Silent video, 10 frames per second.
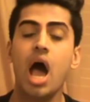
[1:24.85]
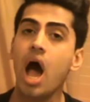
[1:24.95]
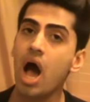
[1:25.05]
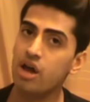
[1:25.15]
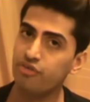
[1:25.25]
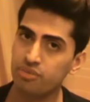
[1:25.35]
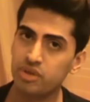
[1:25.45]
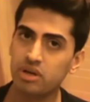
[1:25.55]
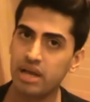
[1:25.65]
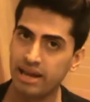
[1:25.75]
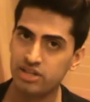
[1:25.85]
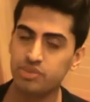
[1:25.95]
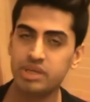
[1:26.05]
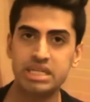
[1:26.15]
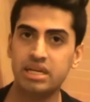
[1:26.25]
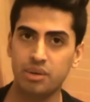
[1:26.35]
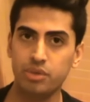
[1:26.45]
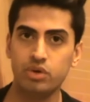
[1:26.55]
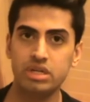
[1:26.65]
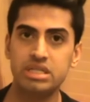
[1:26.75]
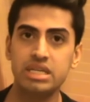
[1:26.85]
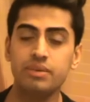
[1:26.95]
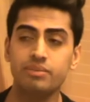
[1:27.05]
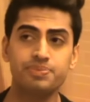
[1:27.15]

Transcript: are from the LGBT community,